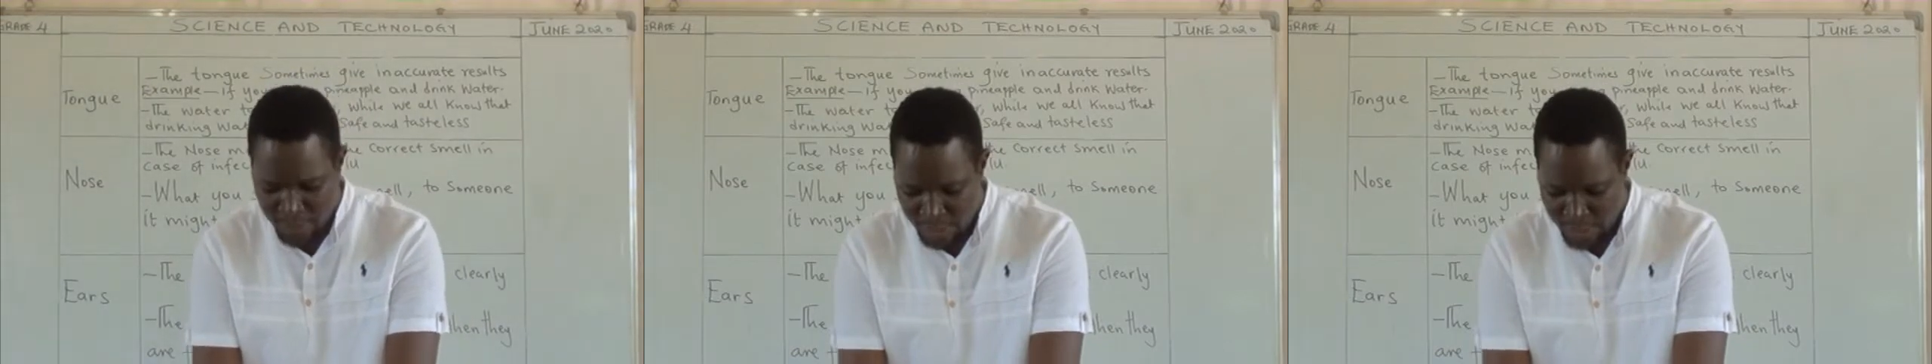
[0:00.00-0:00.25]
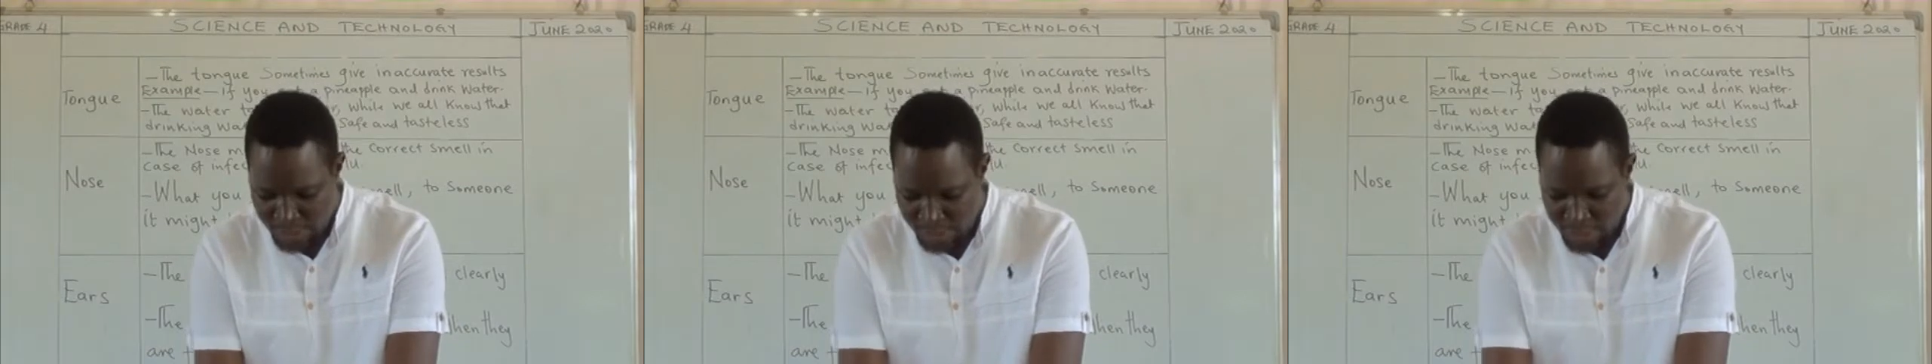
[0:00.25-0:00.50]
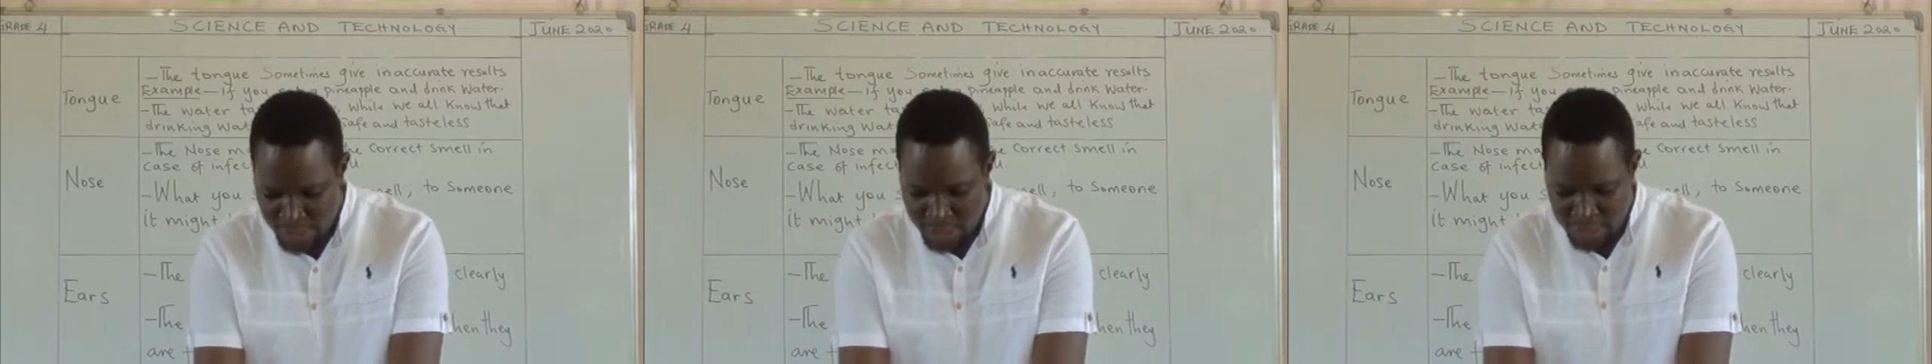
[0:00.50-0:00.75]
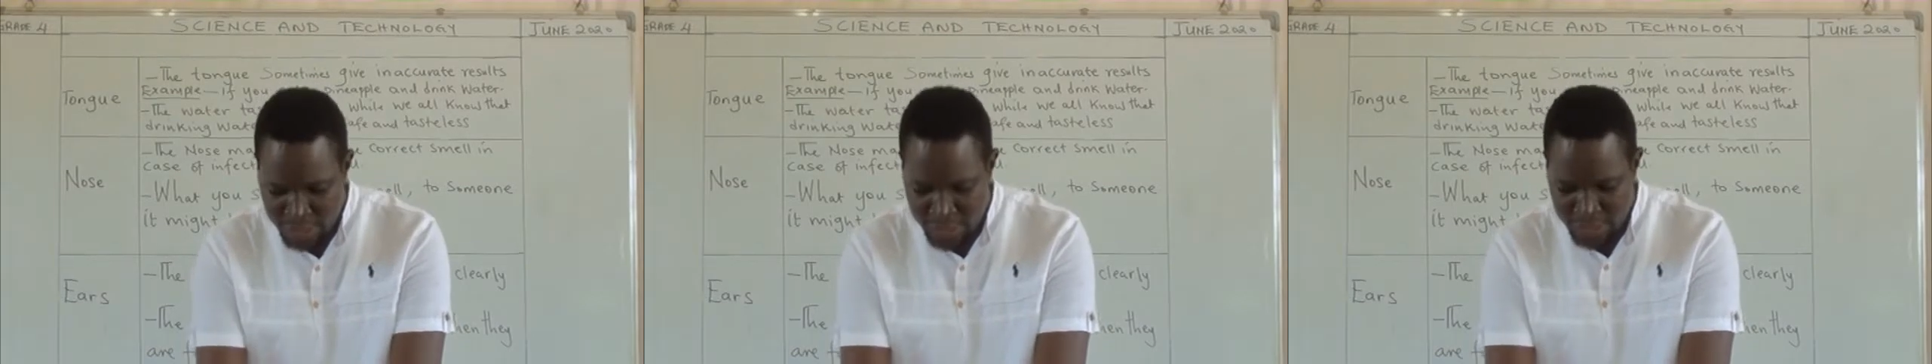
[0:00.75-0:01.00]
The
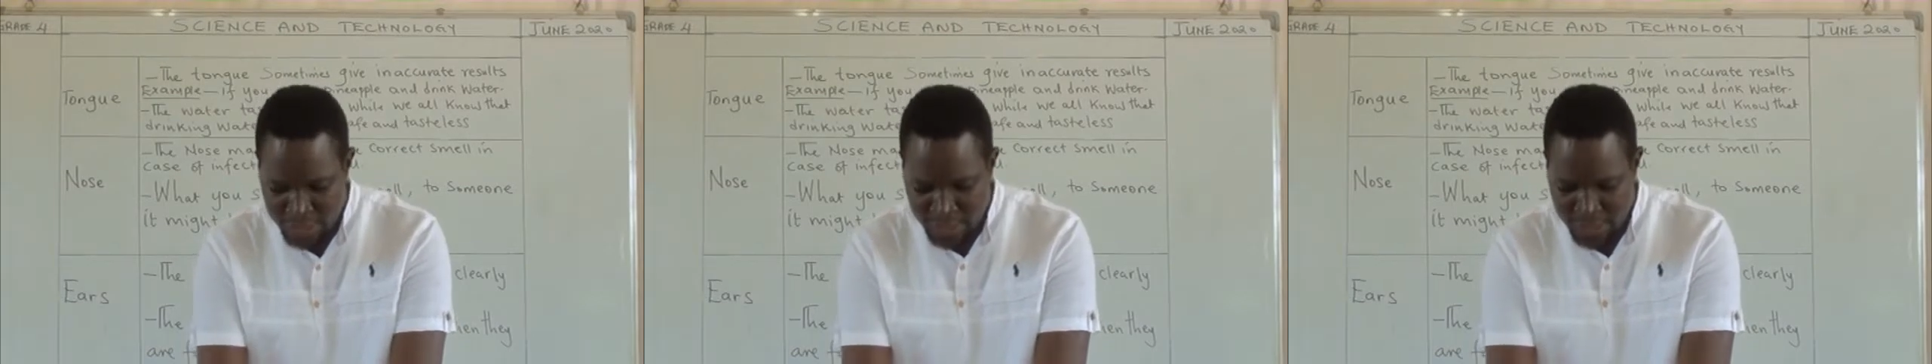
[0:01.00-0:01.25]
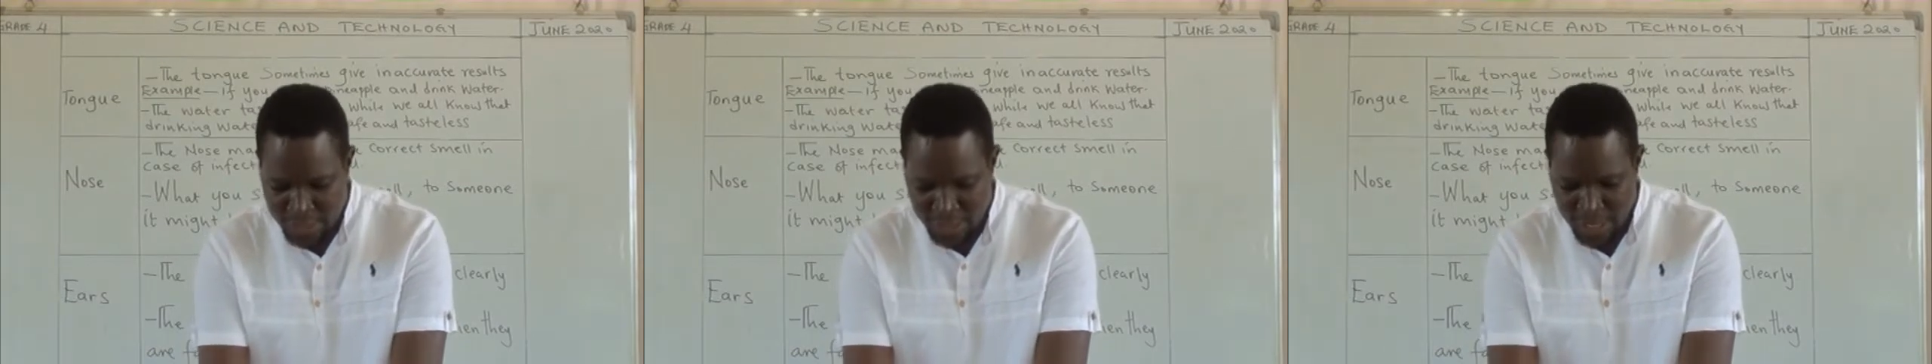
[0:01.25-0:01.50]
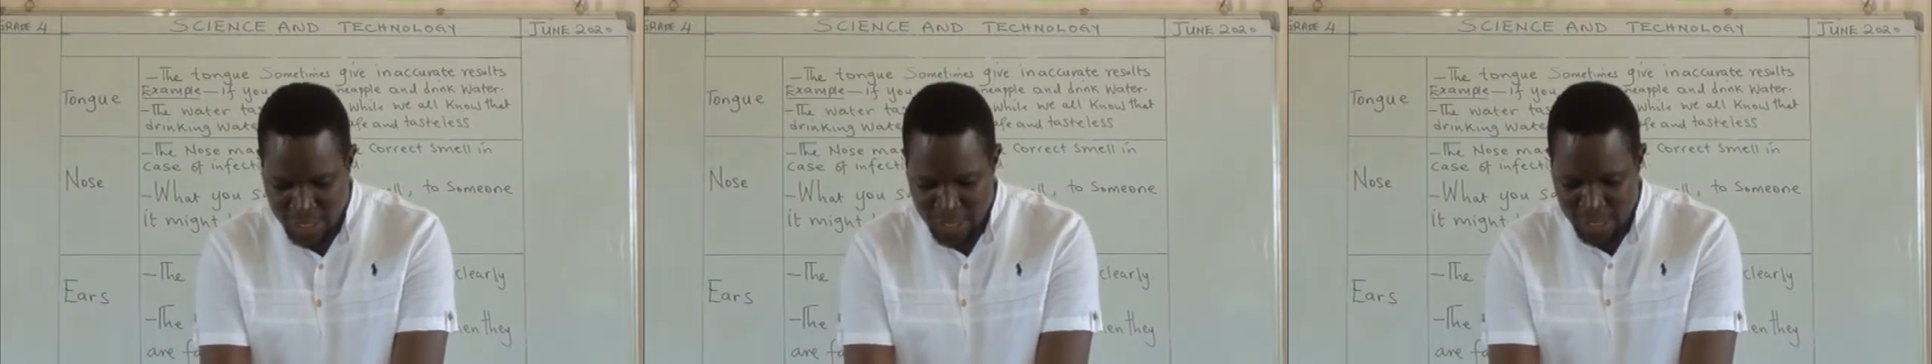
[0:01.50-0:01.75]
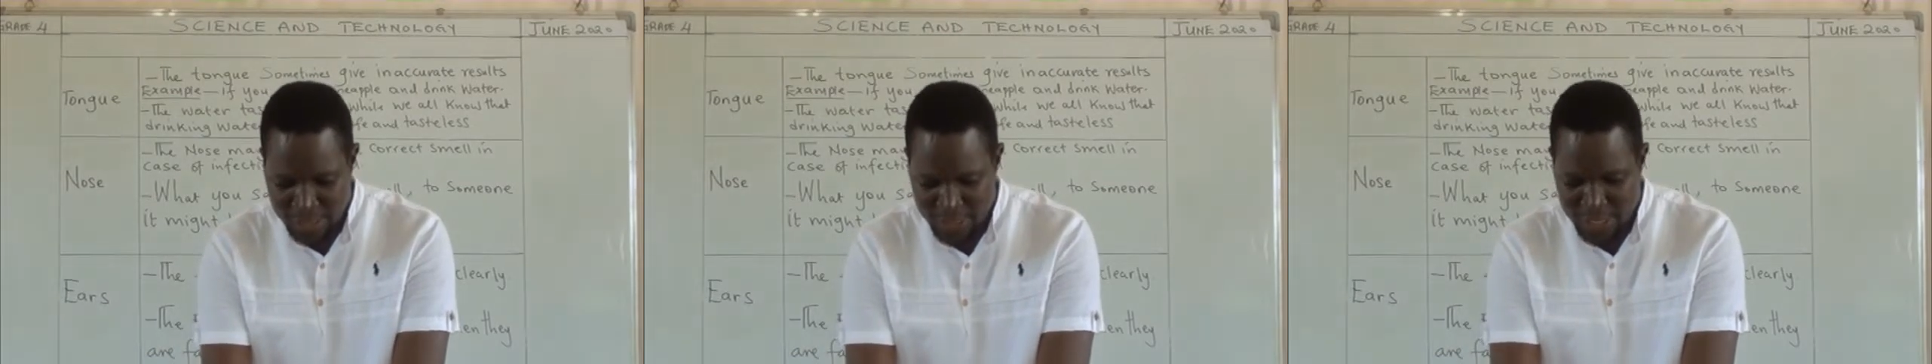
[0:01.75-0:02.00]
skin is
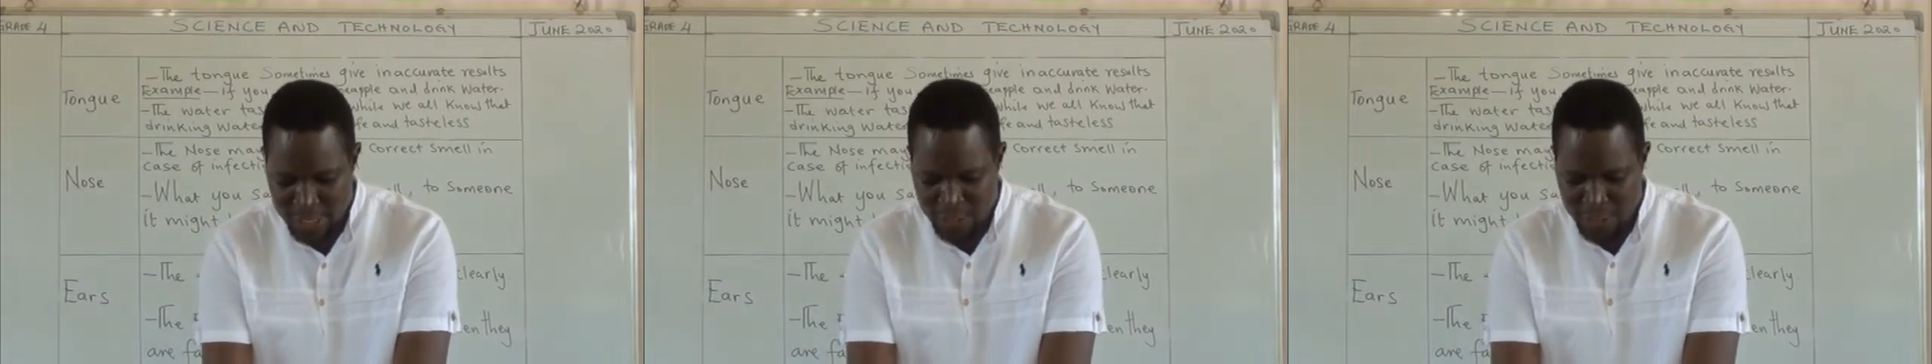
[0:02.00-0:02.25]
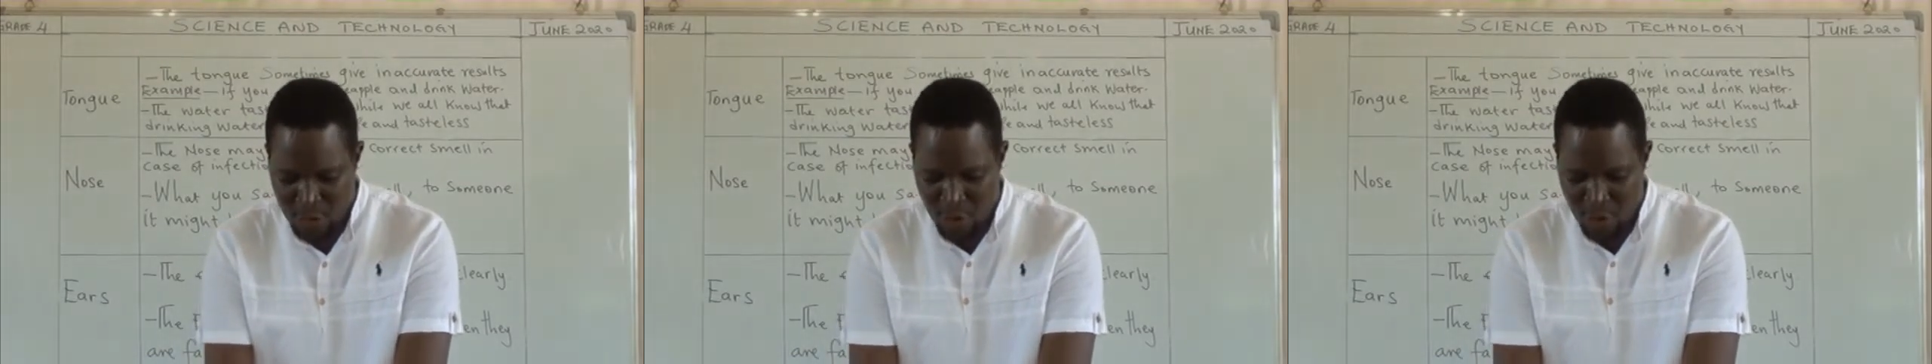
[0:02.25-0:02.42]
a sense